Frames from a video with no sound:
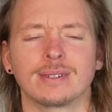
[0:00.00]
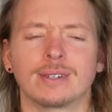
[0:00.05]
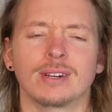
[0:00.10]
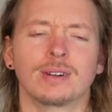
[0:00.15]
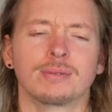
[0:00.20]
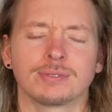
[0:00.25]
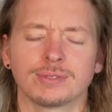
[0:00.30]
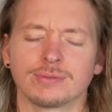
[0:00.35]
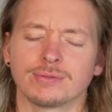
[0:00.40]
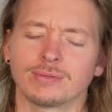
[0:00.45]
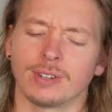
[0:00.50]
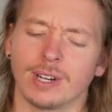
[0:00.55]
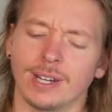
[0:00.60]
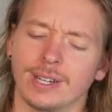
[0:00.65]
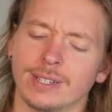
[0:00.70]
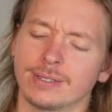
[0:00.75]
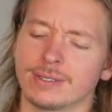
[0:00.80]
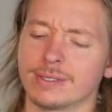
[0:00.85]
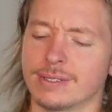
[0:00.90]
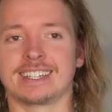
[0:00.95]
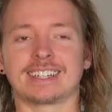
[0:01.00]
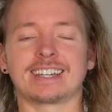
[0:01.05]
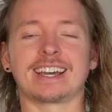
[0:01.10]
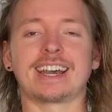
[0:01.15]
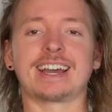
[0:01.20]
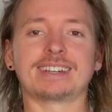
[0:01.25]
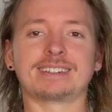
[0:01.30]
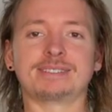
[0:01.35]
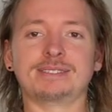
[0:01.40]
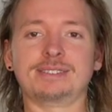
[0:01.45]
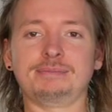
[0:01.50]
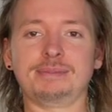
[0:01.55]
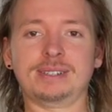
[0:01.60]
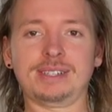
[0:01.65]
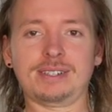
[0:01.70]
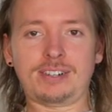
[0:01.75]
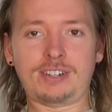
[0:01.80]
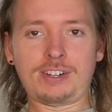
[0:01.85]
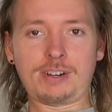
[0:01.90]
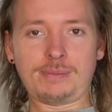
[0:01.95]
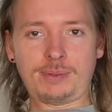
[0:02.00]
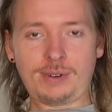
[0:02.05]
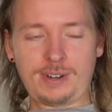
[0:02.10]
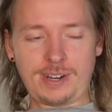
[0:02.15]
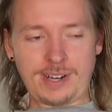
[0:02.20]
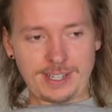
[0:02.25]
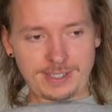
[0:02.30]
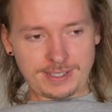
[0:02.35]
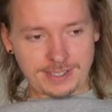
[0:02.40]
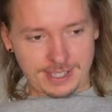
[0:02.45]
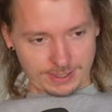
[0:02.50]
You know, we're just friends. Again, me and all our boys,